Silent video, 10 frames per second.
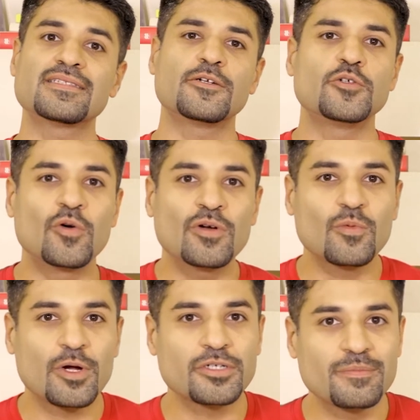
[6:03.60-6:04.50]
that don't
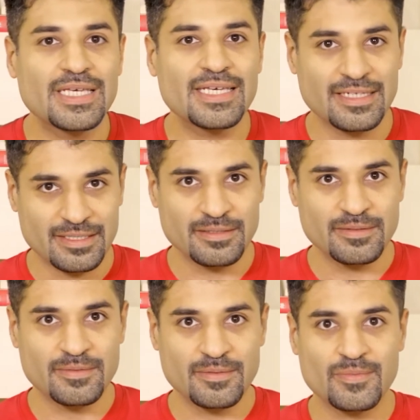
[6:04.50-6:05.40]
want to be eaten,
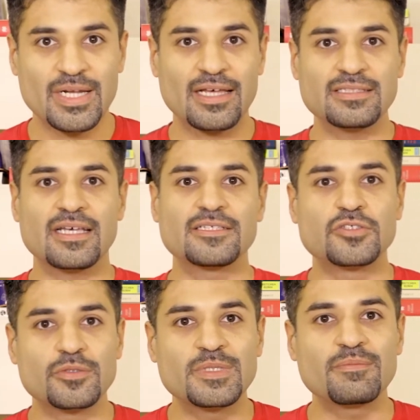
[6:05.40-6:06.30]
but us as
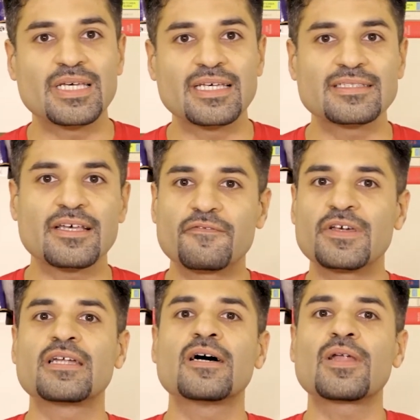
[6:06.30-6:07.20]
human beings have
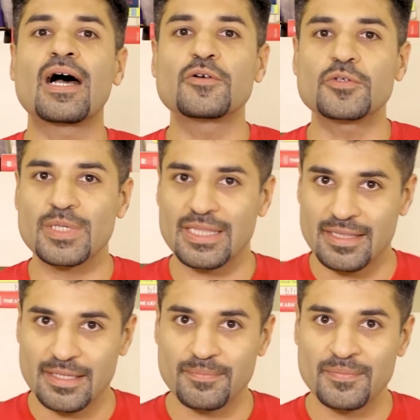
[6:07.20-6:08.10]
figured out how to eat
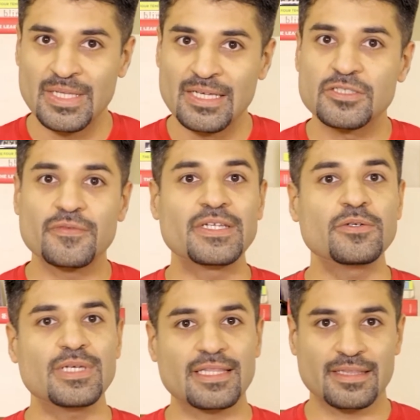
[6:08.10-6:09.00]
them. So we
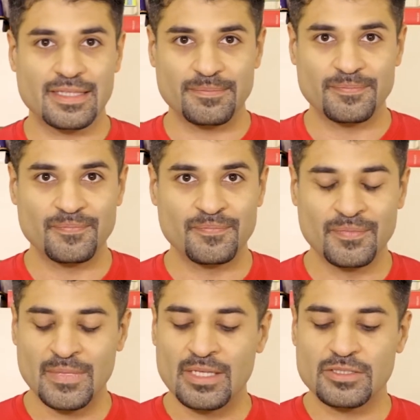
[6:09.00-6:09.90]
do eat them.
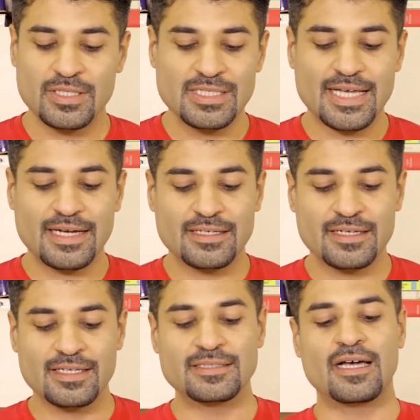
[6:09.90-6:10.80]
So these
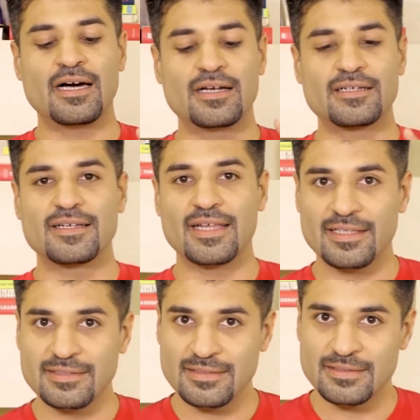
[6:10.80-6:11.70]
categories are
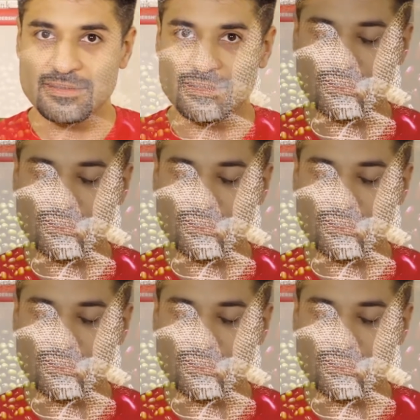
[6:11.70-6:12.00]
grains,